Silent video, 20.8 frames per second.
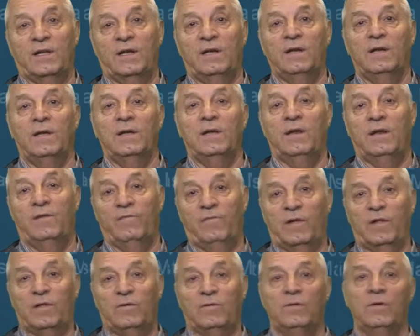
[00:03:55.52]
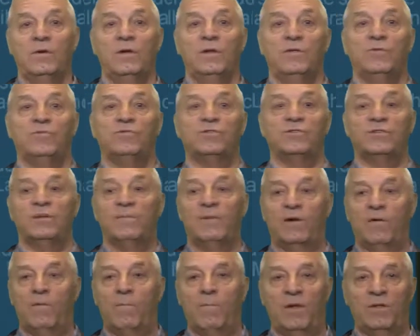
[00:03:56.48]
4 unknowns, let's invent a
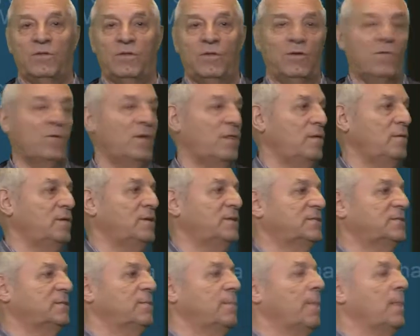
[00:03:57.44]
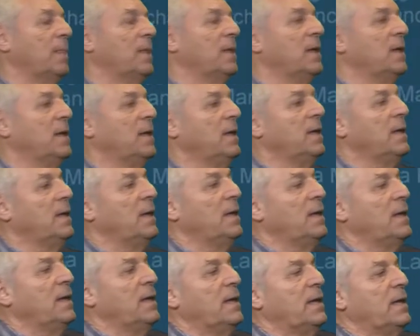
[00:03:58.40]
new fictitious unknown,
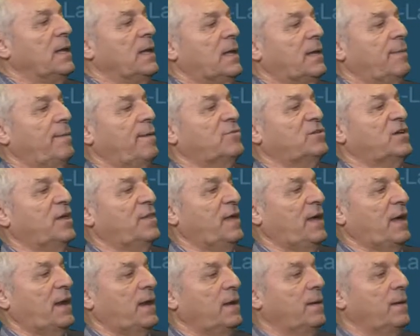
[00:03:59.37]
which is x5,